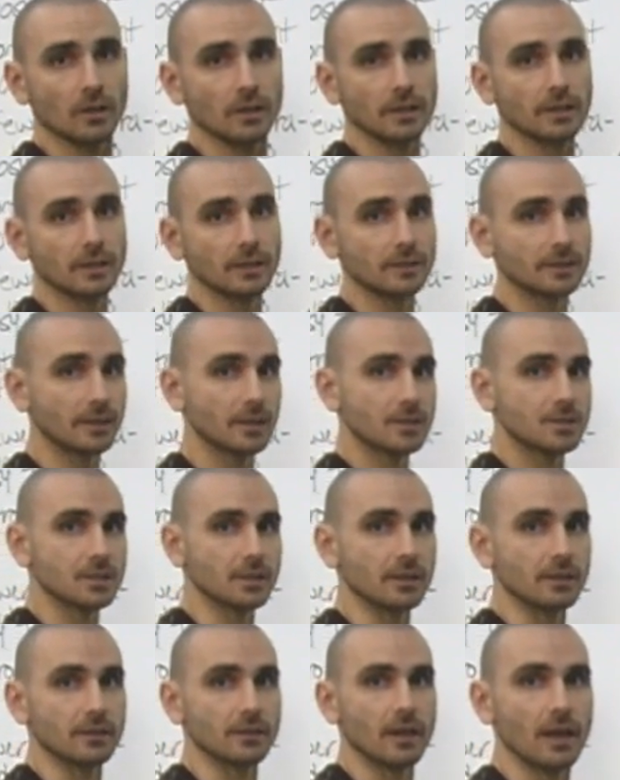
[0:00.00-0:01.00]
In
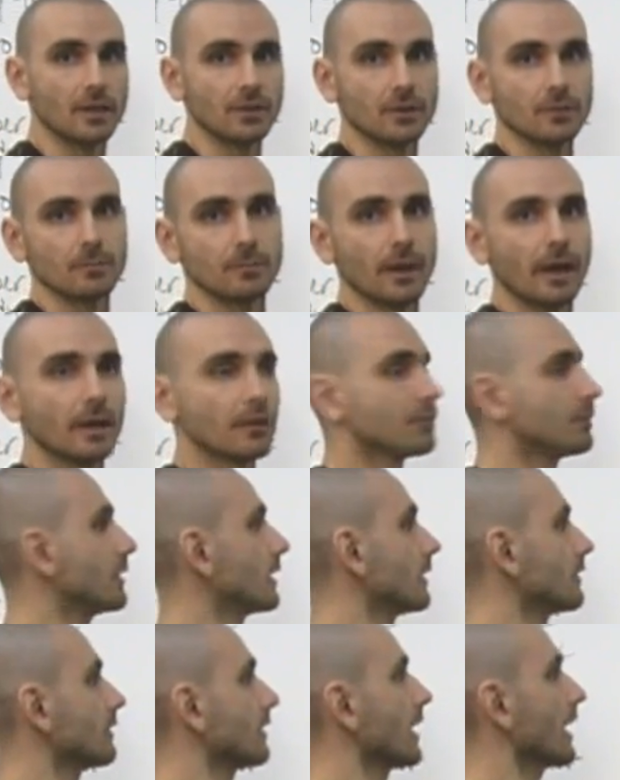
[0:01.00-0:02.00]
addition, another
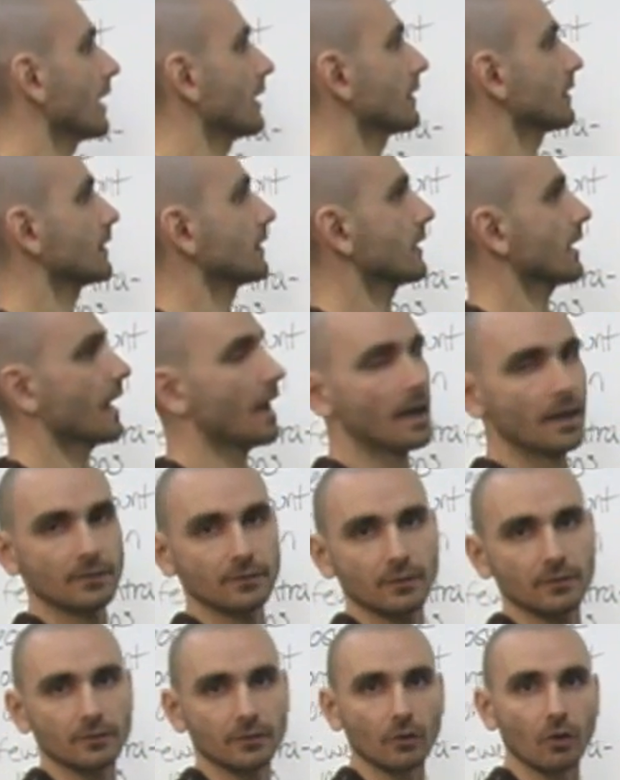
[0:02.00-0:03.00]
benefit that it
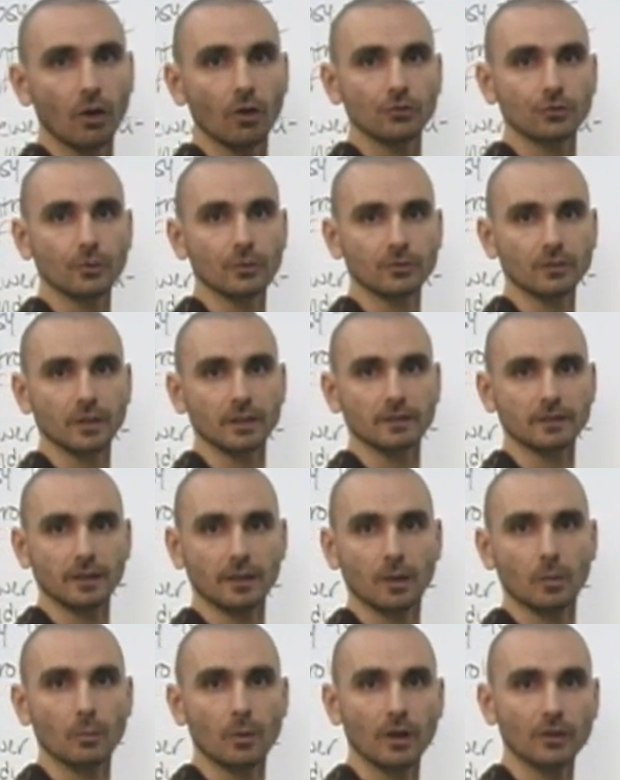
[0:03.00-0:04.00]
has is it also is going
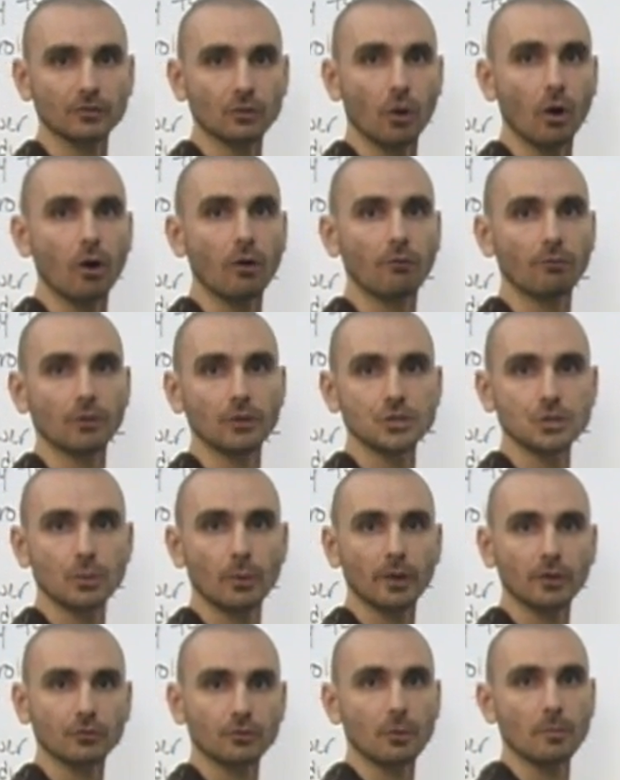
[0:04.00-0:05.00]
to decompress all of the
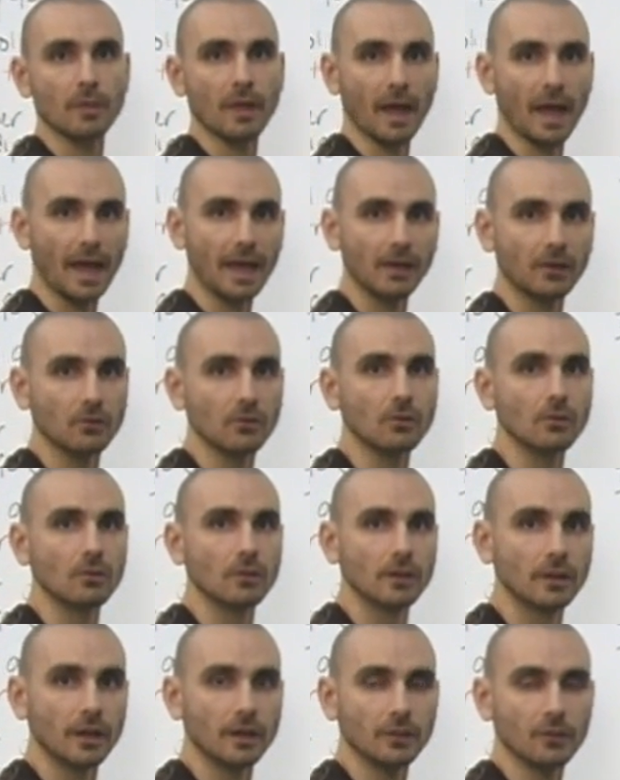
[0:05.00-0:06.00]
joints from the
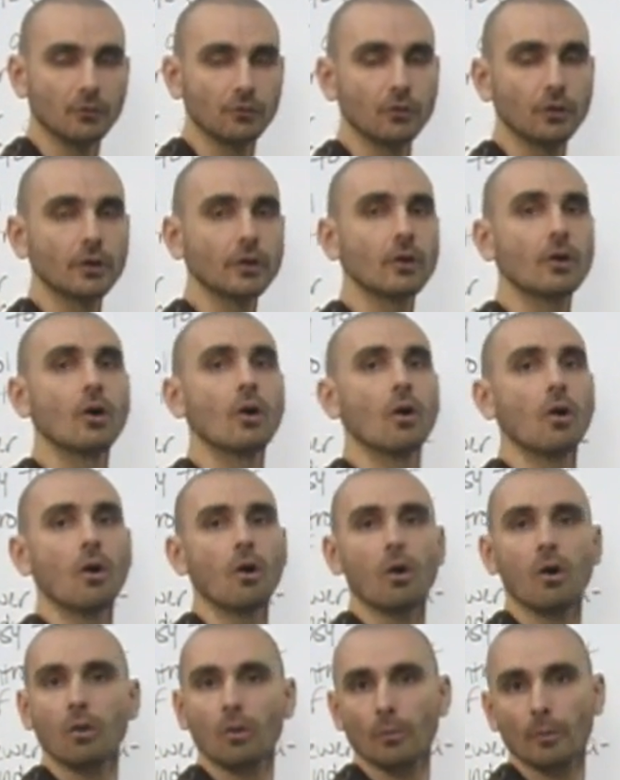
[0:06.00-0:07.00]
ankle and the foot
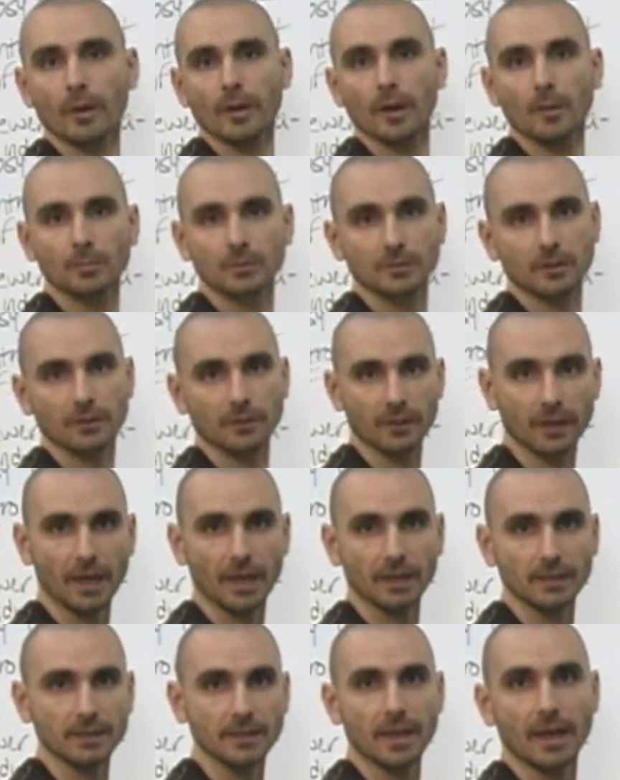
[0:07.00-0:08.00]
all the way up to the
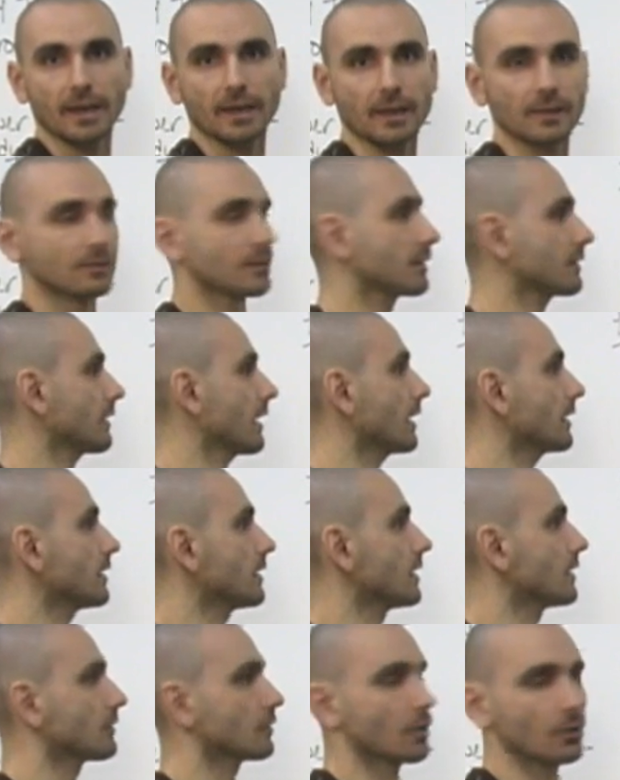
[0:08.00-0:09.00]
head and neck, as I
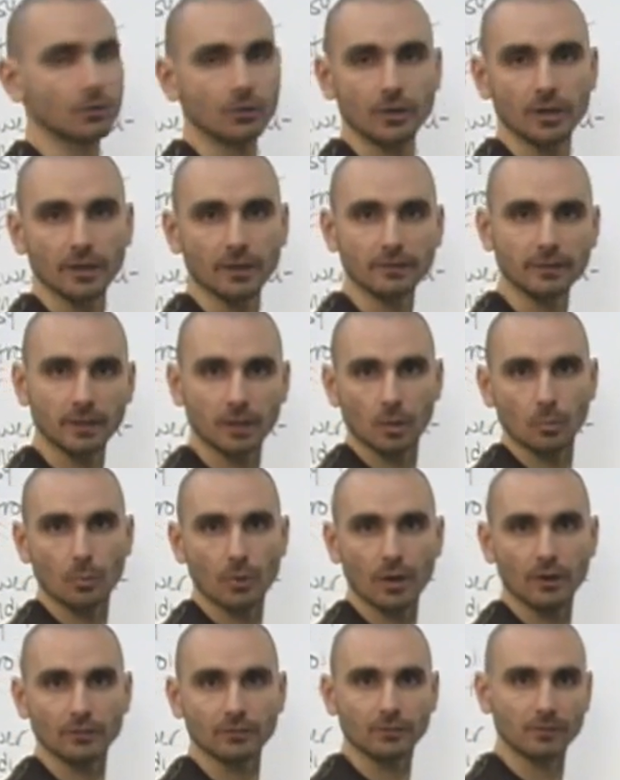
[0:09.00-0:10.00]
said. So you're going to
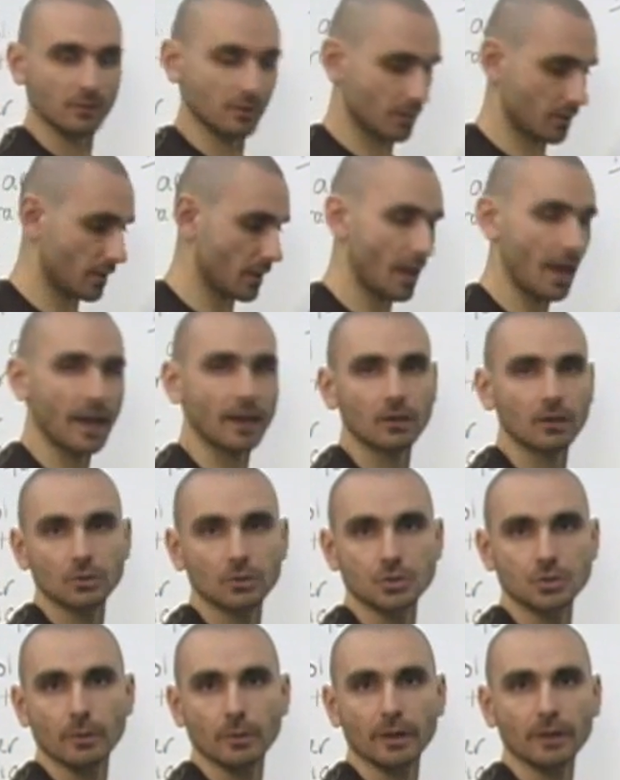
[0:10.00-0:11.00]
decompress the
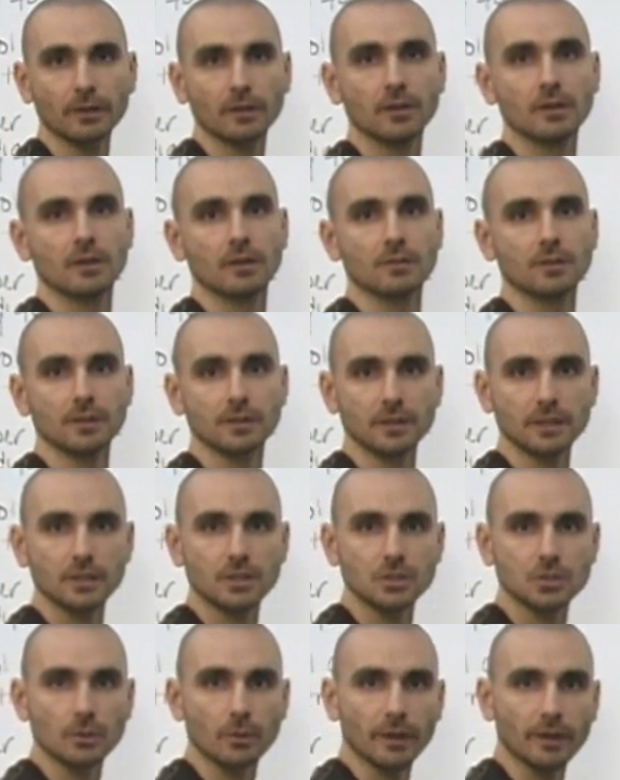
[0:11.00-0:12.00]
ankle joint, the knee
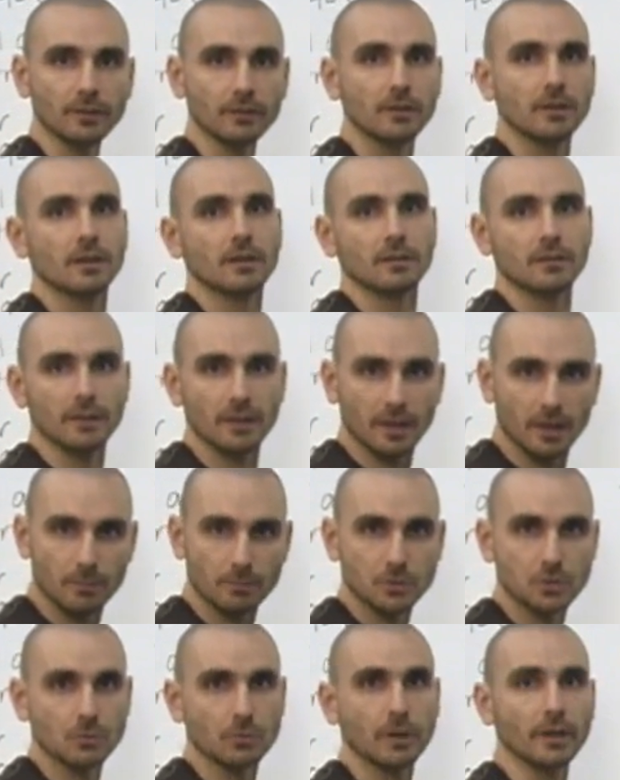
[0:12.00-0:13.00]
joint, the
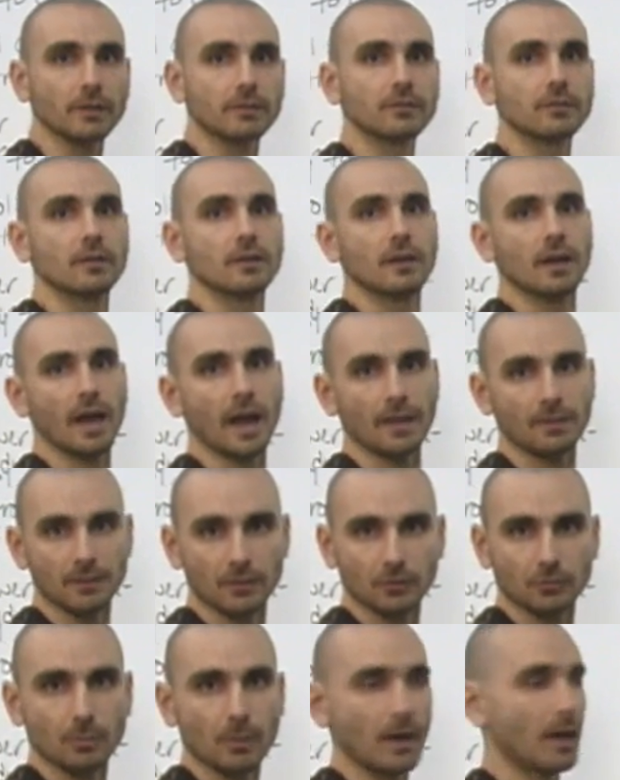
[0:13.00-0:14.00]
hip joints, and
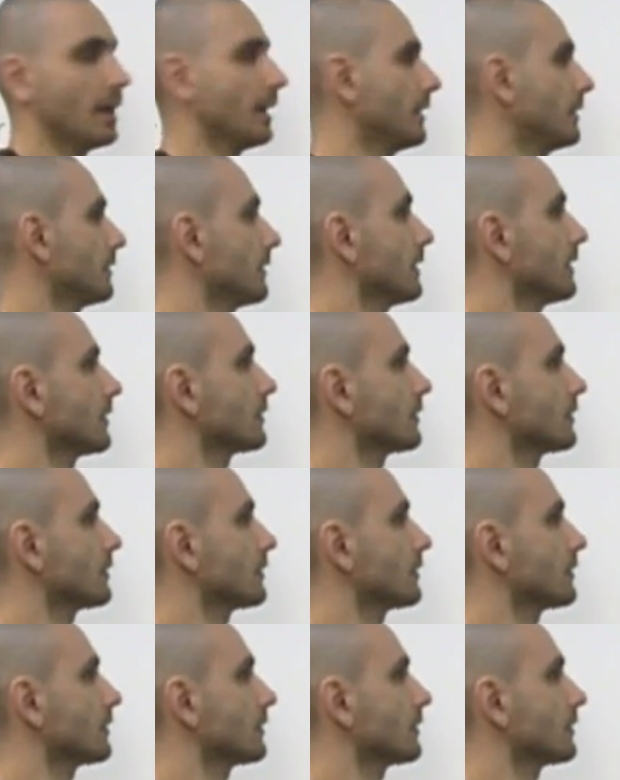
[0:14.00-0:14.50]
the spine.